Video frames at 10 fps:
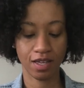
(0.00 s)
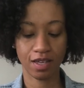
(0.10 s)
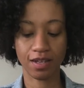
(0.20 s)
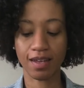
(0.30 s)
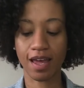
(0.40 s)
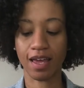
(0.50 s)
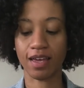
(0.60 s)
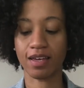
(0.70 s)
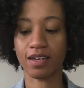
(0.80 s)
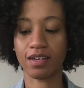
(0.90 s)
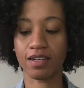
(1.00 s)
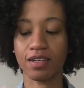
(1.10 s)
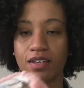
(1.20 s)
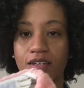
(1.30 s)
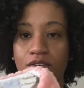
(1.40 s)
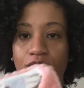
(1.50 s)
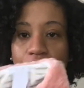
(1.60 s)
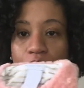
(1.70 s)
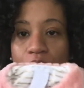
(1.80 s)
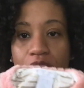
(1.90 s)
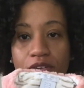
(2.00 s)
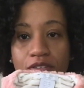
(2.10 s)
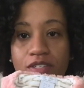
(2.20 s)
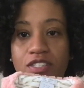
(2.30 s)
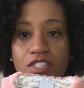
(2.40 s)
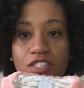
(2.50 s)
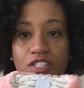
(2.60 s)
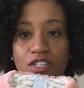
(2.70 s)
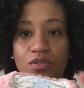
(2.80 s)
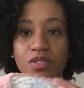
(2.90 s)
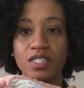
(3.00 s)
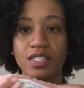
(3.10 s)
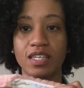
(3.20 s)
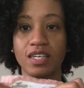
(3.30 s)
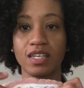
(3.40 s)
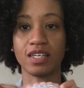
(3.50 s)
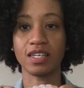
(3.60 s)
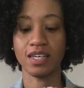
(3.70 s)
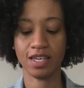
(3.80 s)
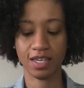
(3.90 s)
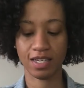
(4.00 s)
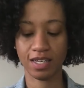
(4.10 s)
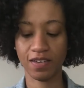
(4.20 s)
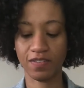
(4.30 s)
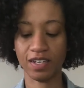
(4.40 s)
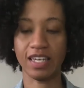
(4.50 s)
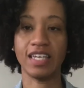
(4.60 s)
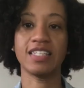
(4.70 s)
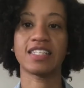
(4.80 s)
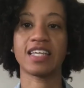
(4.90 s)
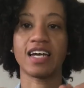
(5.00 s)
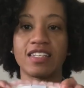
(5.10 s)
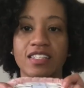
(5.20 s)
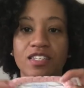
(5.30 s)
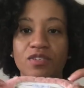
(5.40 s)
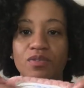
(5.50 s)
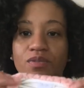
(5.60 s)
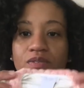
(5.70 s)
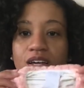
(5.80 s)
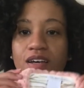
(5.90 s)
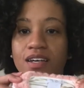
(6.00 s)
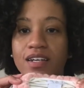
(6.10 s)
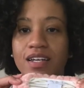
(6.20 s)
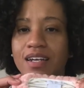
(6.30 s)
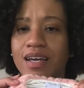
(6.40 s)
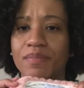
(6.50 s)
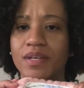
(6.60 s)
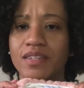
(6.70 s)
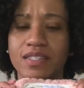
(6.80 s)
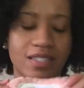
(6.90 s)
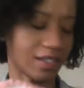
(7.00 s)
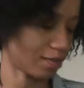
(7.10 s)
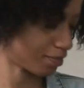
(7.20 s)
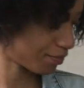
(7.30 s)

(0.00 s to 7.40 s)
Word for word: like, for real, this is the cutest thing. Even the inside is cute. How could I not pick this up?